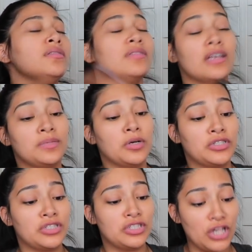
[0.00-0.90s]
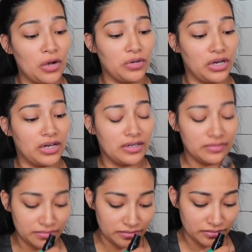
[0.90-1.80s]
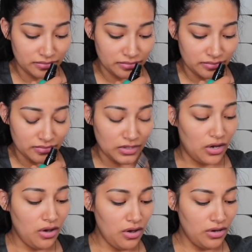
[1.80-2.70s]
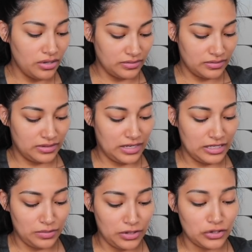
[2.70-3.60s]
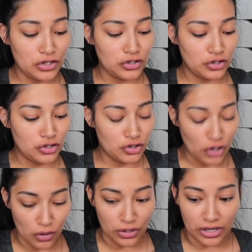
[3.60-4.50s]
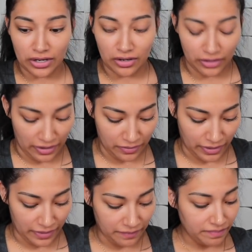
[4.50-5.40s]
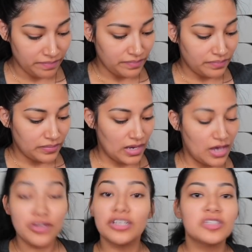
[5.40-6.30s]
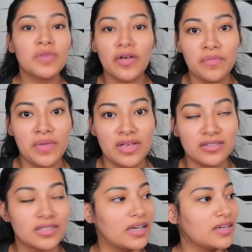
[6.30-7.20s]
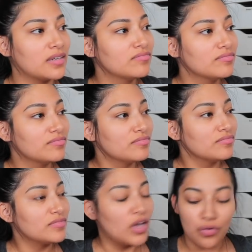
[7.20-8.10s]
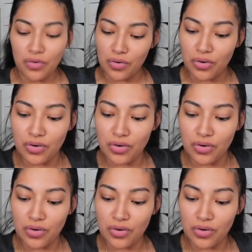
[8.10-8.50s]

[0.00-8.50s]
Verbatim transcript: That smells so good. Ah, that smells so good. Okay, okay. And you can smell the mint. Like, oh.